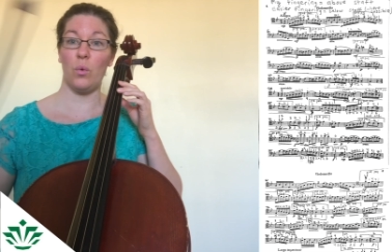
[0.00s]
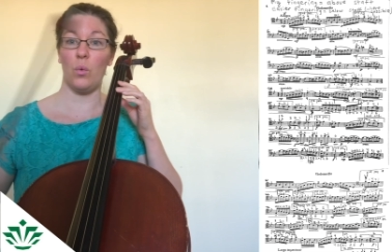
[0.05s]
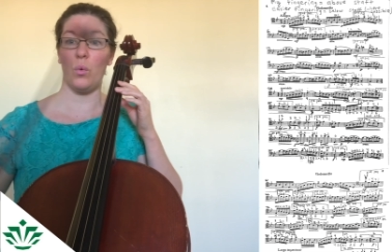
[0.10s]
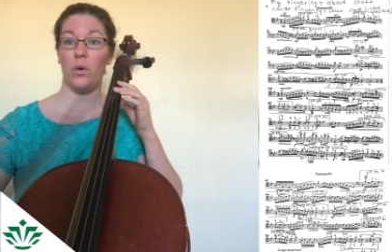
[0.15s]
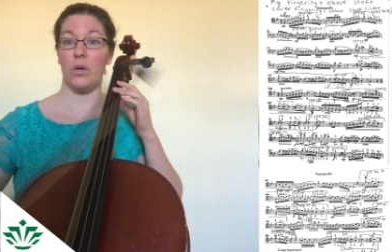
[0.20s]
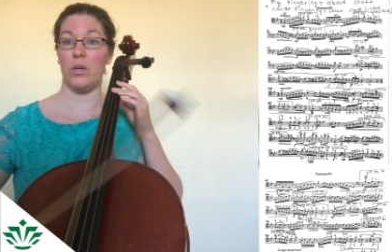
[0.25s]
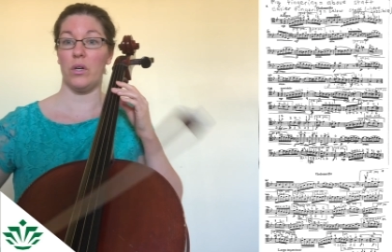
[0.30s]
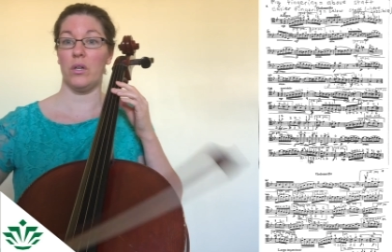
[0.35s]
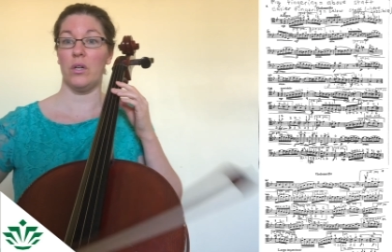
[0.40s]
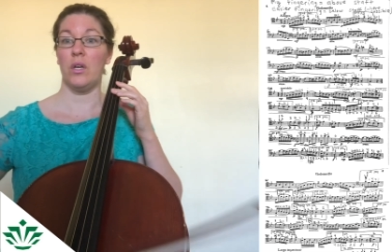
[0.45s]

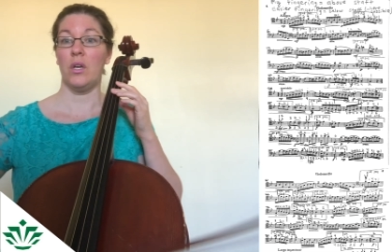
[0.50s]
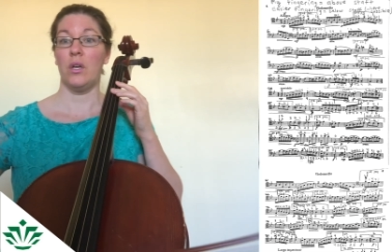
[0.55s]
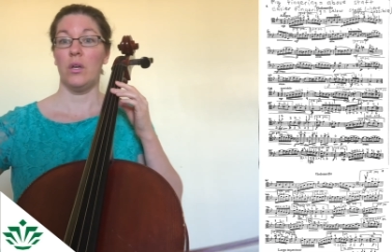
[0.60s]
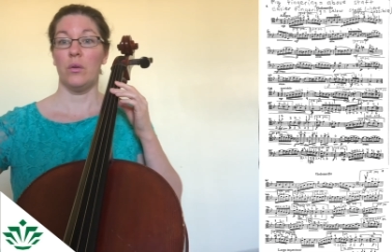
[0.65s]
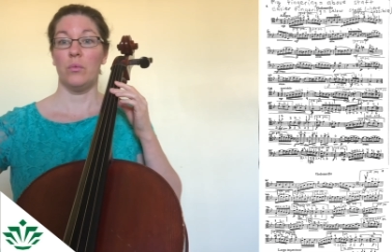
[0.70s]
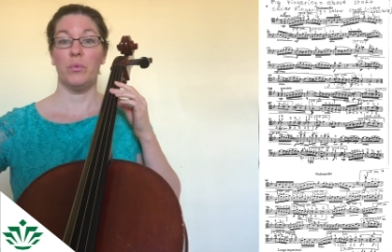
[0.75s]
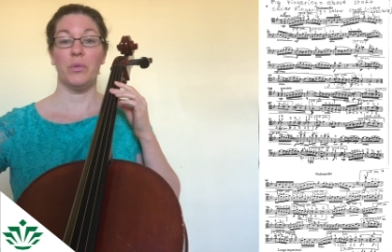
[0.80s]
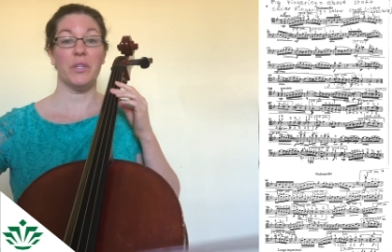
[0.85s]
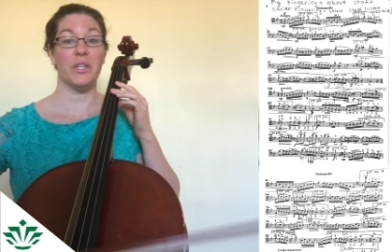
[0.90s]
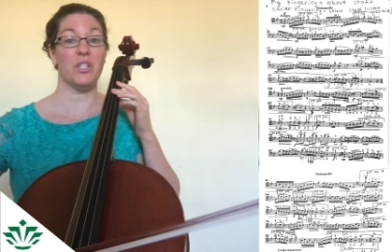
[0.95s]
or
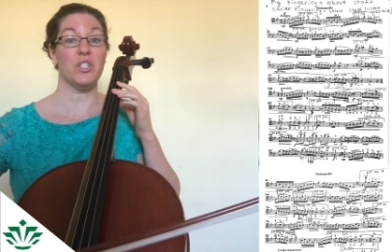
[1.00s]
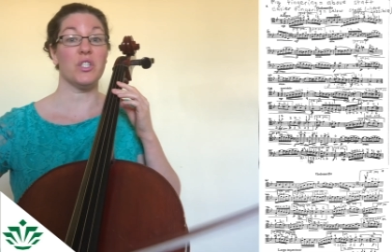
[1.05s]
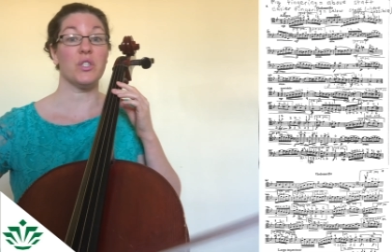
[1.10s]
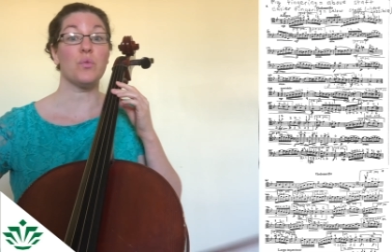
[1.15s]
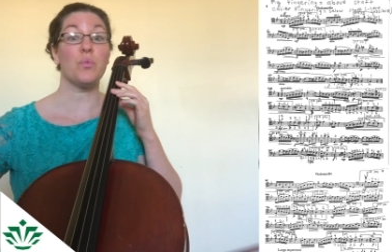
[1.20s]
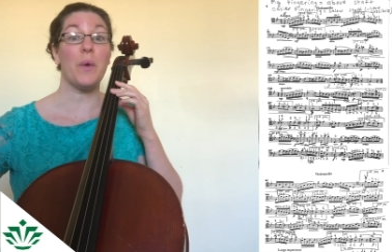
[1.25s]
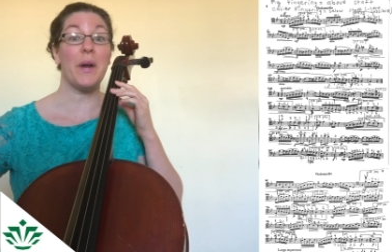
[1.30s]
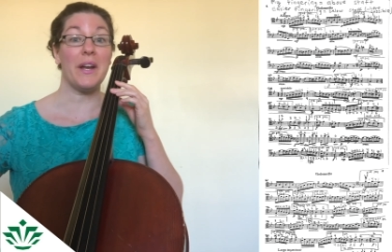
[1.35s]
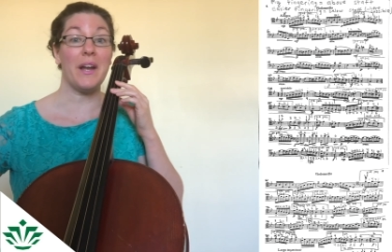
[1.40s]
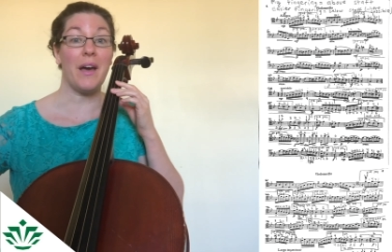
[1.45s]
really
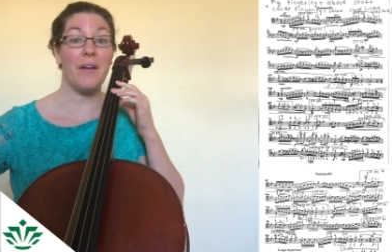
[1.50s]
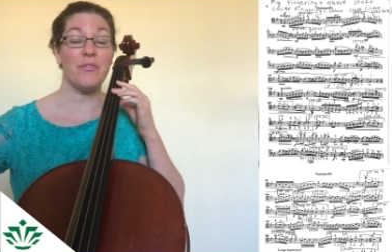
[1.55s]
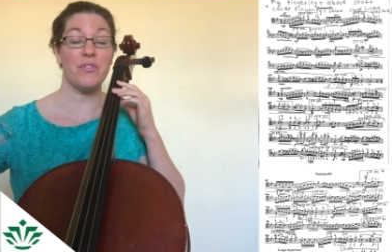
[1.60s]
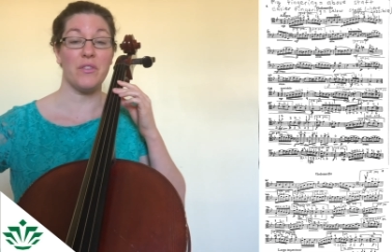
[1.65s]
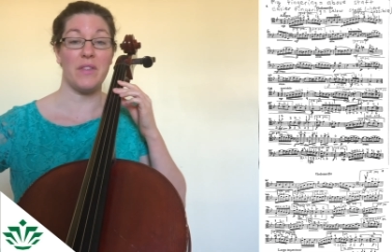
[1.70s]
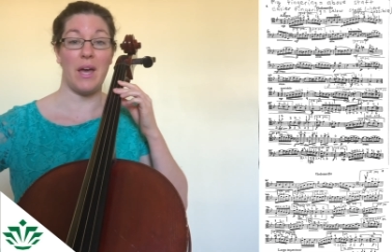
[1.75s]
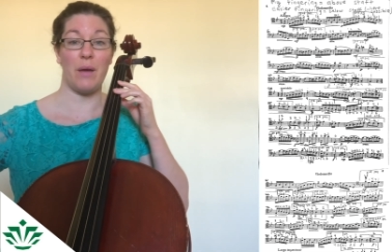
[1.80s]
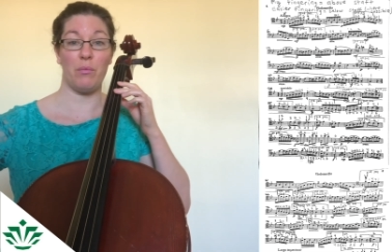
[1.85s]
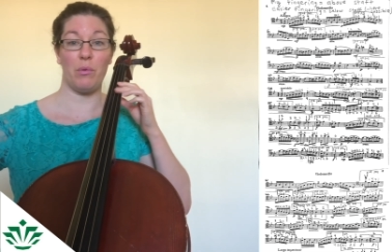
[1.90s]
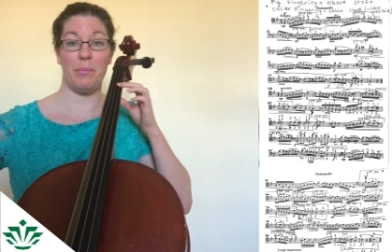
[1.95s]
just right after
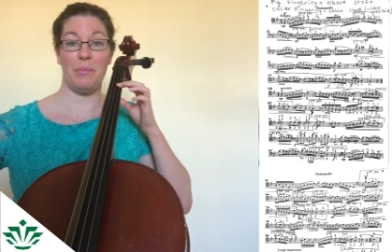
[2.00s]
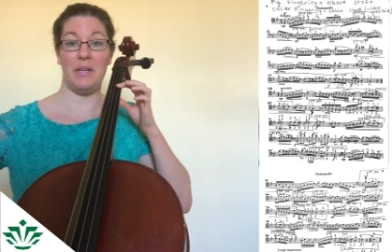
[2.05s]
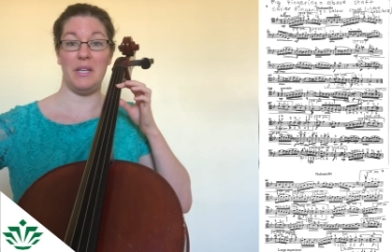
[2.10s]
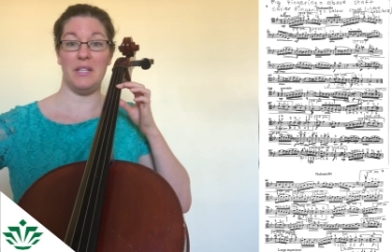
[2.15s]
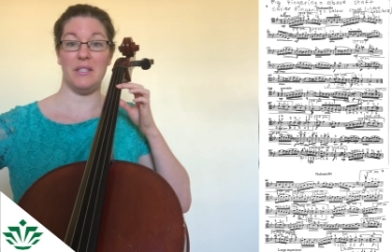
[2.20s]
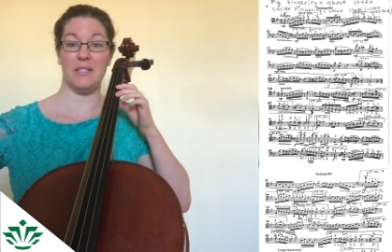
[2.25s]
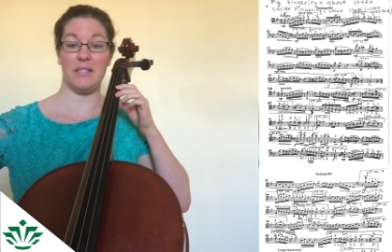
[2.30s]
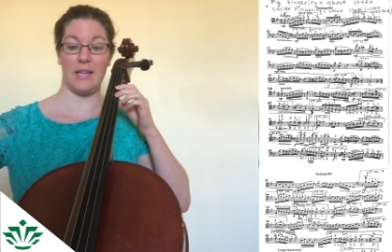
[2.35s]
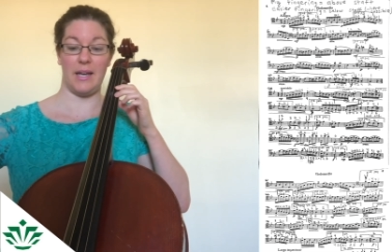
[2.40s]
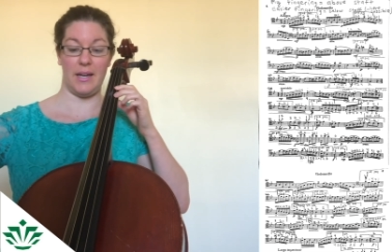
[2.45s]
that
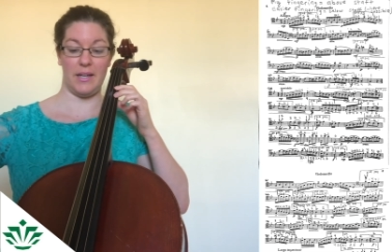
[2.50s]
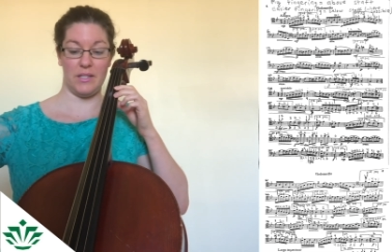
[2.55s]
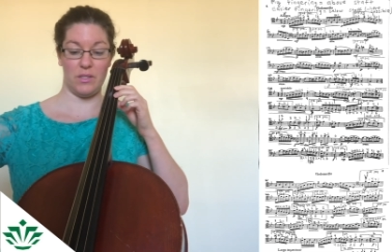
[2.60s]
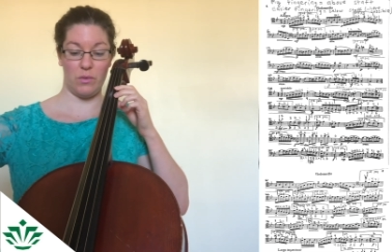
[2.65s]
repeat sign.